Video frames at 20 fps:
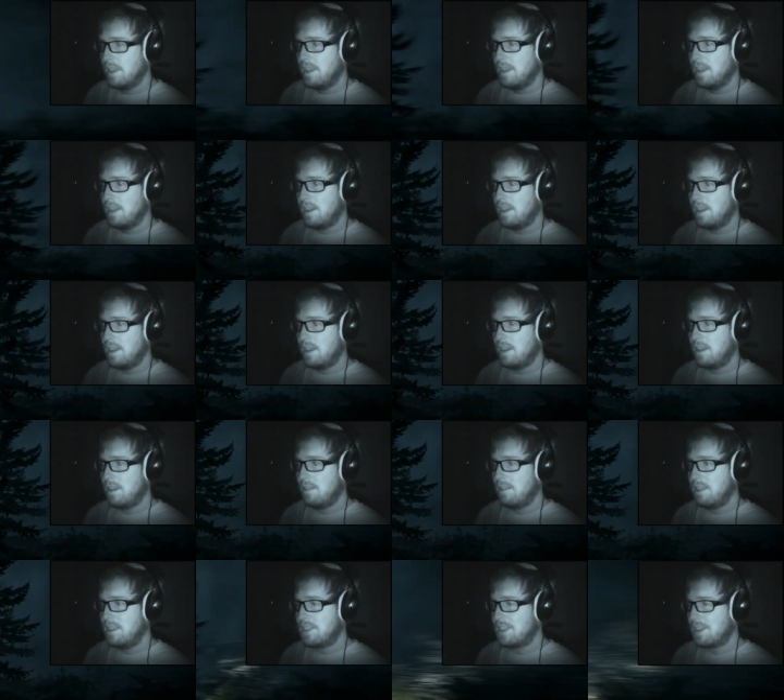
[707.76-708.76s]

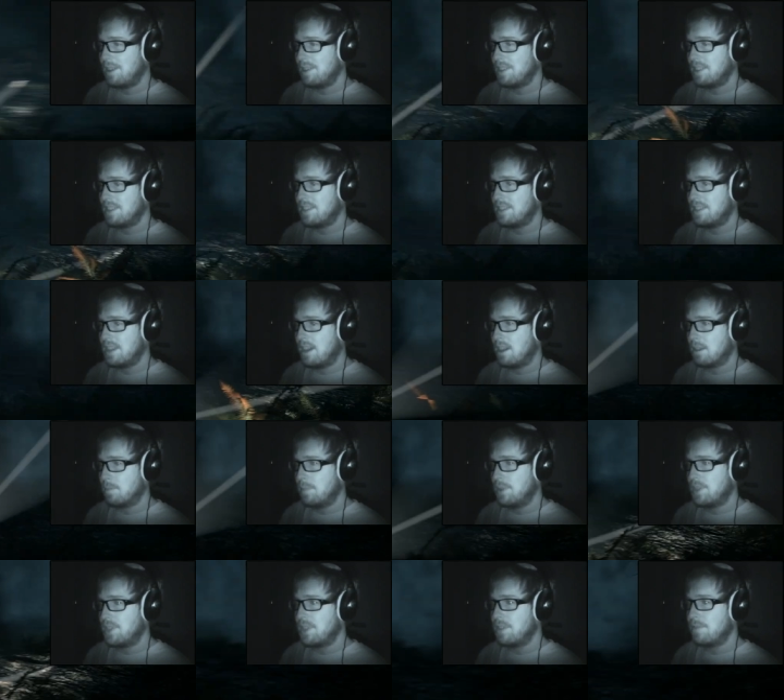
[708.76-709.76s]
Oh, let's go into the dark,
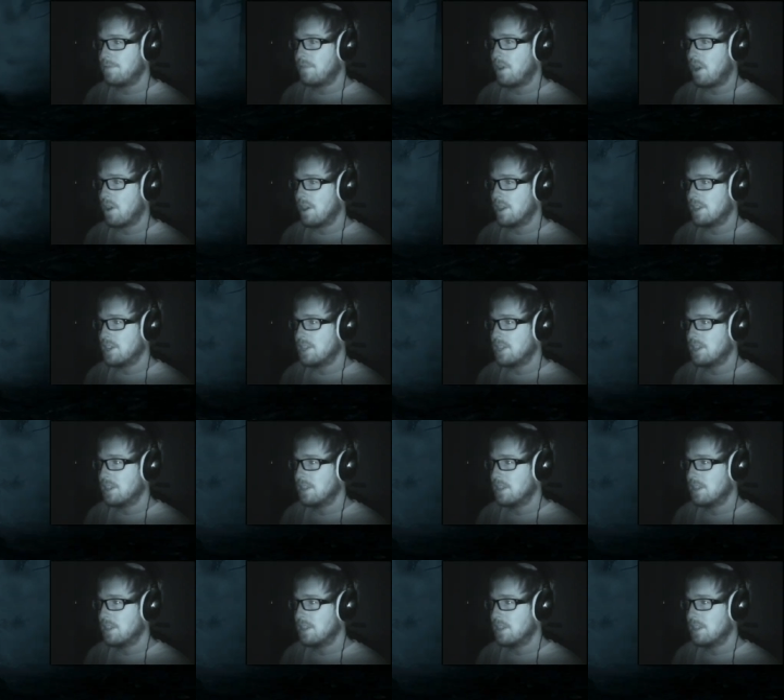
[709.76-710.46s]
misty forest.